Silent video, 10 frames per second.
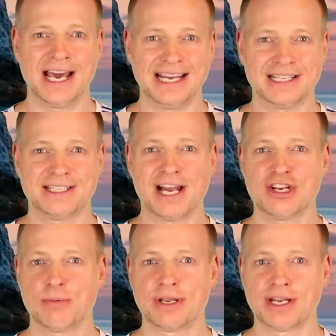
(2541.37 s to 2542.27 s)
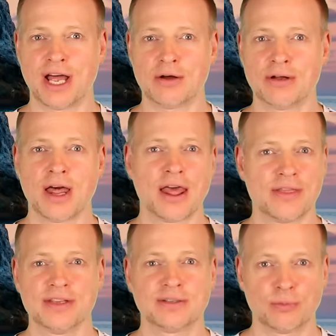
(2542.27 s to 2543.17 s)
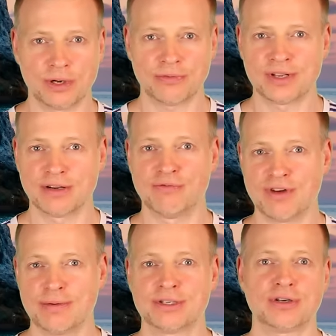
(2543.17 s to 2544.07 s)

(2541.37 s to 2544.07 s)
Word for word: and I tell you already now, this will feel very